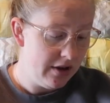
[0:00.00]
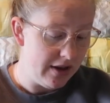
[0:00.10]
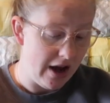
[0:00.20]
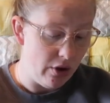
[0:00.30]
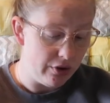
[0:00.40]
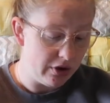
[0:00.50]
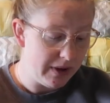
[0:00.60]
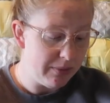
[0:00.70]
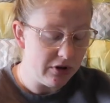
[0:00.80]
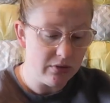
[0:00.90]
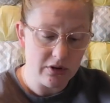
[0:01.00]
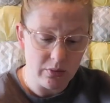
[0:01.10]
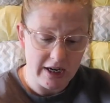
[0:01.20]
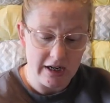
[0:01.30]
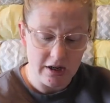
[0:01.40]
that older people would
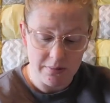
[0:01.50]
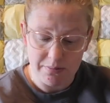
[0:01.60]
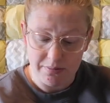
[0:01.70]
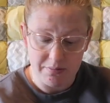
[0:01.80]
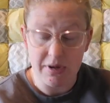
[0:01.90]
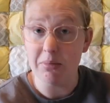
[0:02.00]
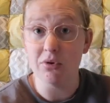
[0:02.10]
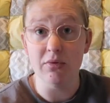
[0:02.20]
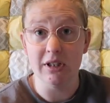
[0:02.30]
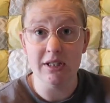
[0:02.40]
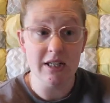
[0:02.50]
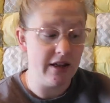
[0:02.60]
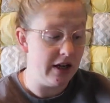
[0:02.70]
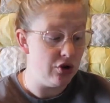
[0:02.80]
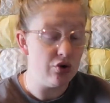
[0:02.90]
wear. People really say
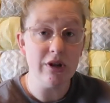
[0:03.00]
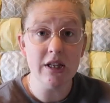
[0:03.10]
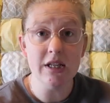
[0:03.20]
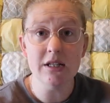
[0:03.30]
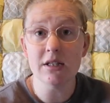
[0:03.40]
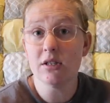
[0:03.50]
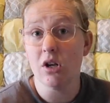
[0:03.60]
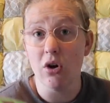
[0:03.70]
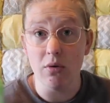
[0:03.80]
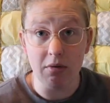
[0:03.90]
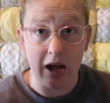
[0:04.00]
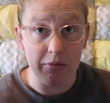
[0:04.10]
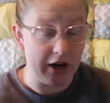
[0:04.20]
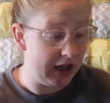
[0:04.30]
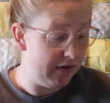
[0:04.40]
they enjoy these, so I
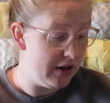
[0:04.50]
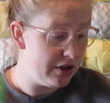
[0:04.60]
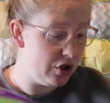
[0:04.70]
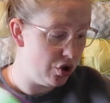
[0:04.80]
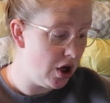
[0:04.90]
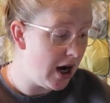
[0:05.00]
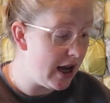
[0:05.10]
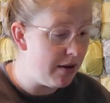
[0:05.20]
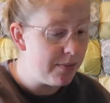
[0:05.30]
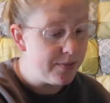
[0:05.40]
want to give this a try.